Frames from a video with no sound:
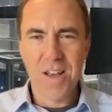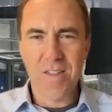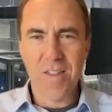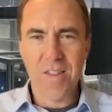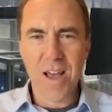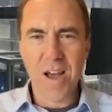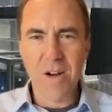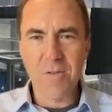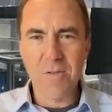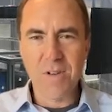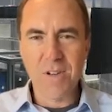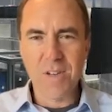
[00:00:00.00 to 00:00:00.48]

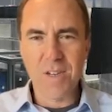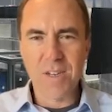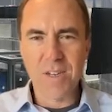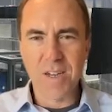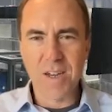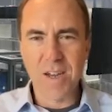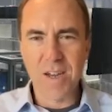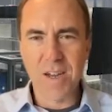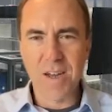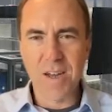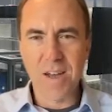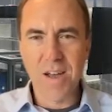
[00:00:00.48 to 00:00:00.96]
That was
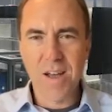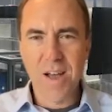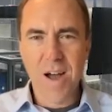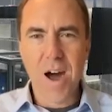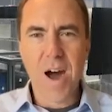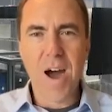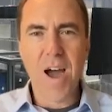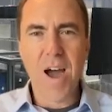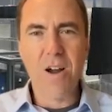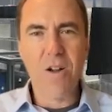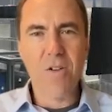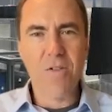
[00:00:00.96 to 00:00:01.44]
a
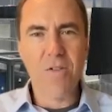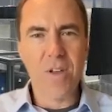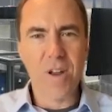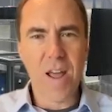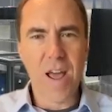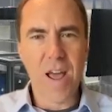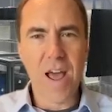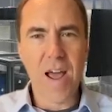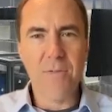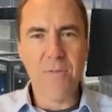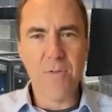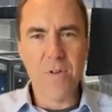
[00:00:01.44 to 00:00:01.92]
higher than
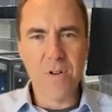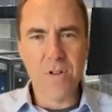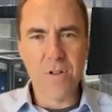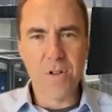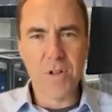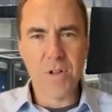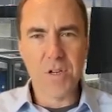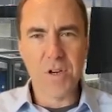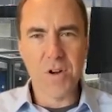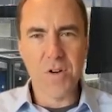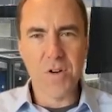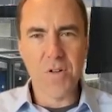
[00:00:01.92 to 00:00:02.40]

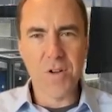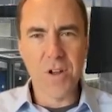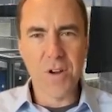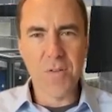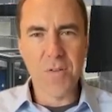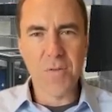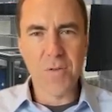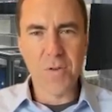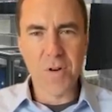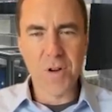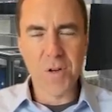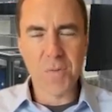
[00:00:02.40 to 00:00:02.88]
average snow year
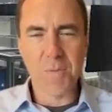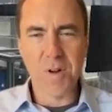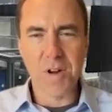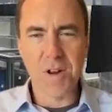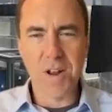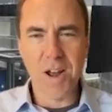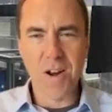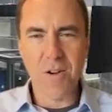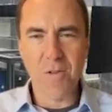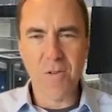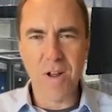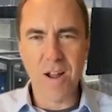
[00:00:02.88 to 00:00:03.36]
for us, but
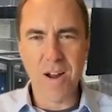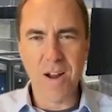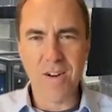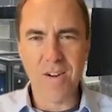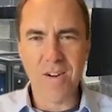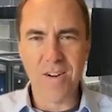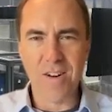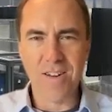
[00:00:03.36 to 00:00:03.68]
not a record.